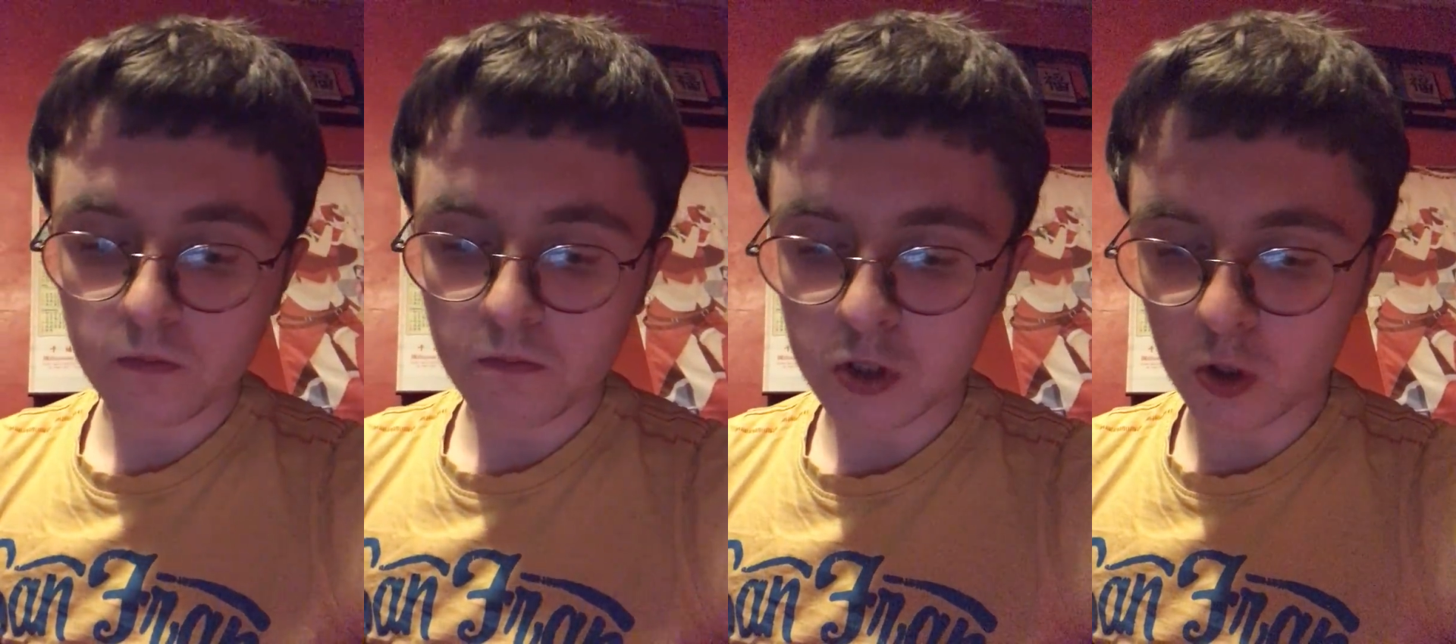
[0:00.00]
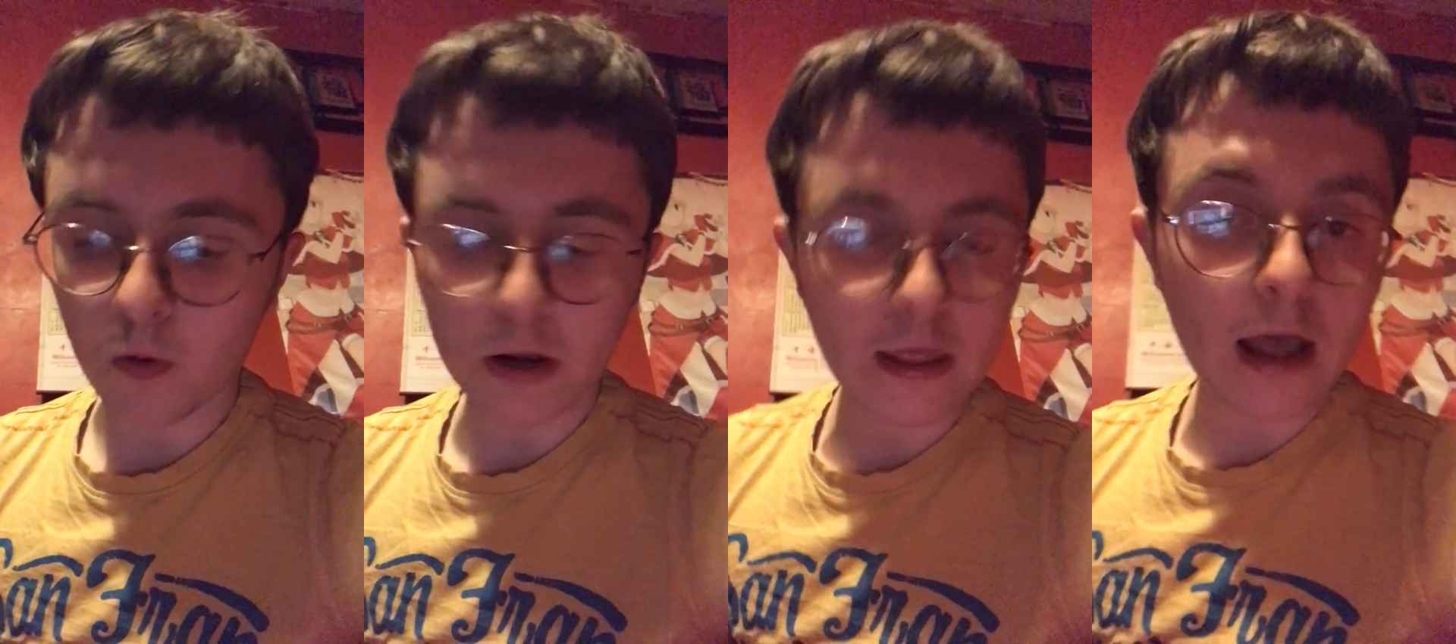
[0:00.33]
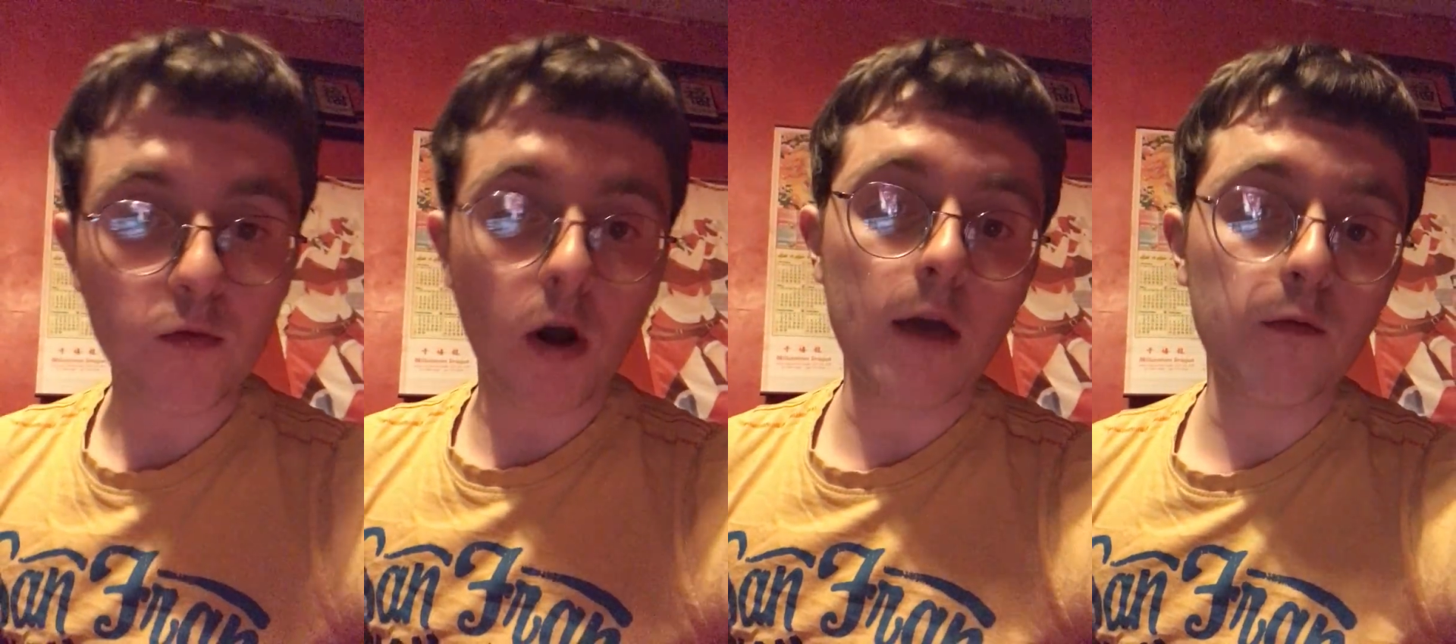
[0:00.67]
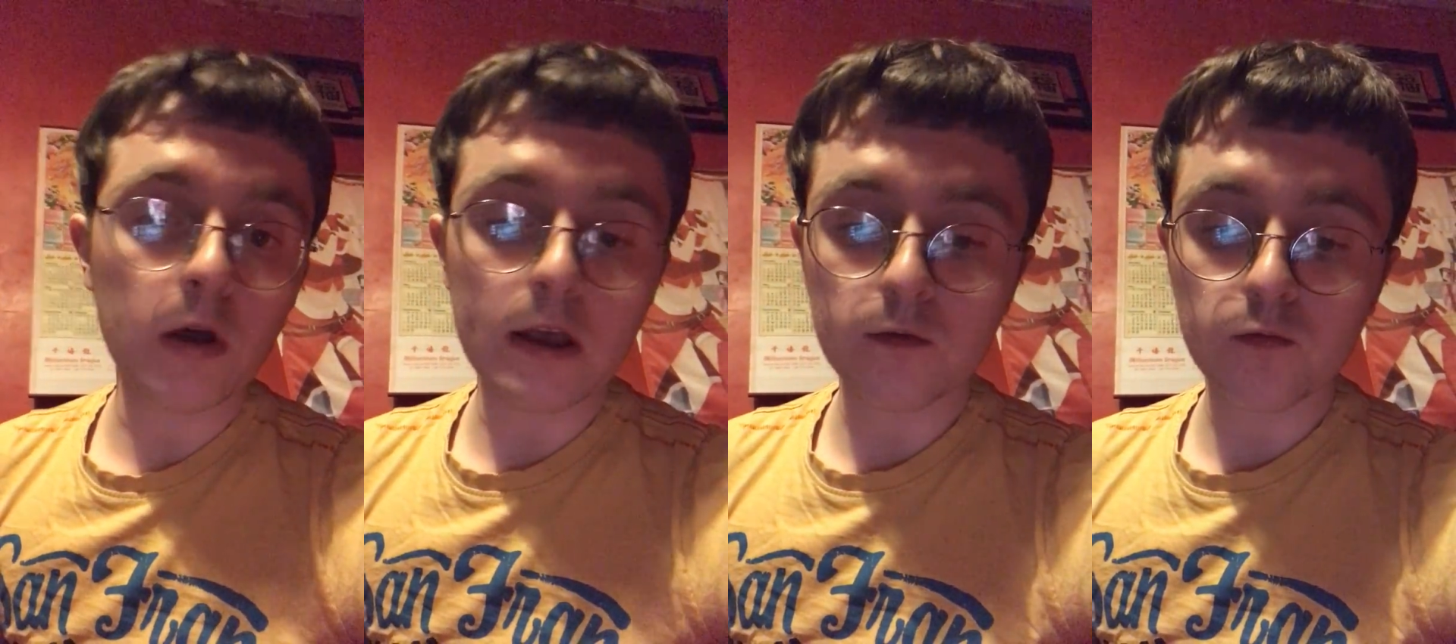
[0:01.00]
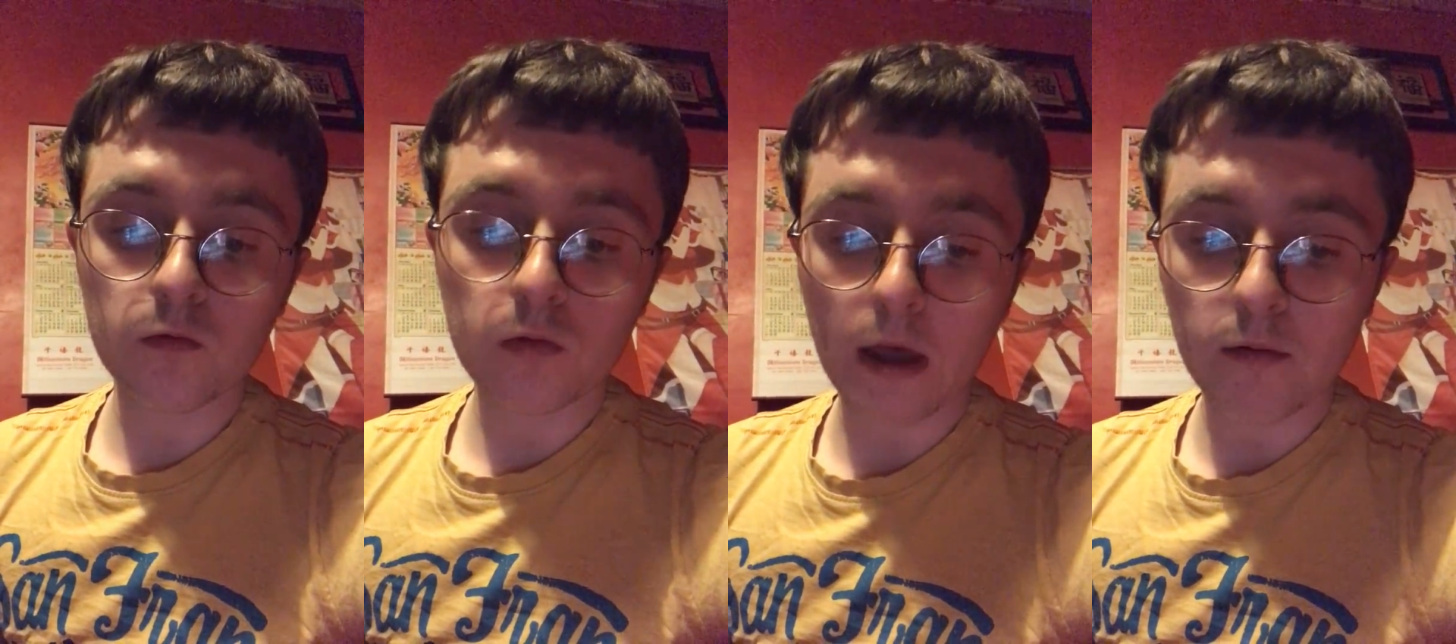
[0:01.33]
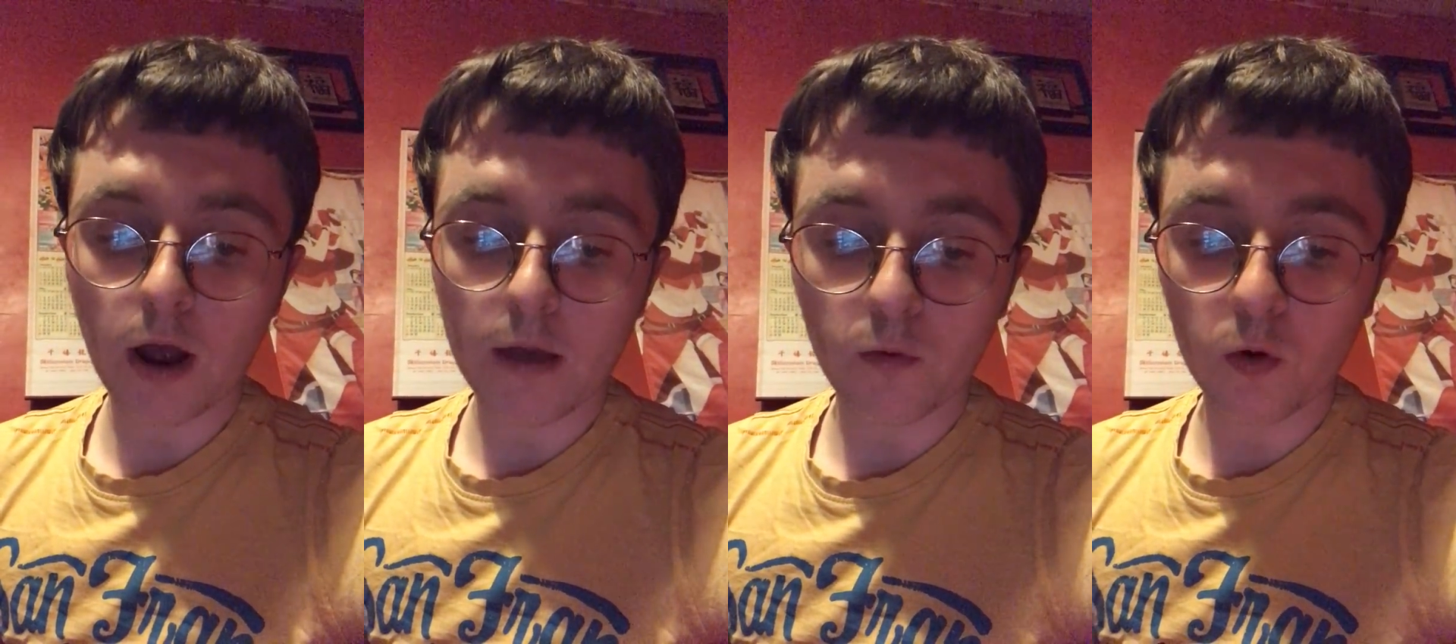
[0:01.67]
Midori their
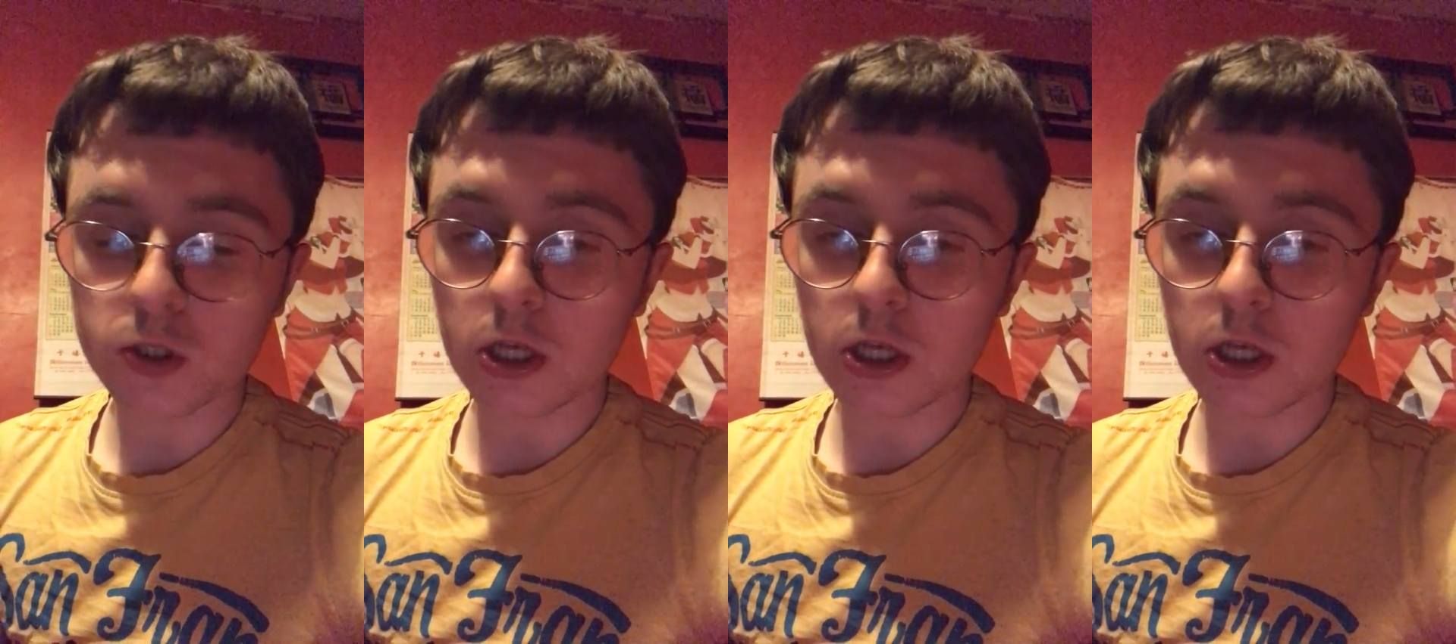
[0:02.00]
rival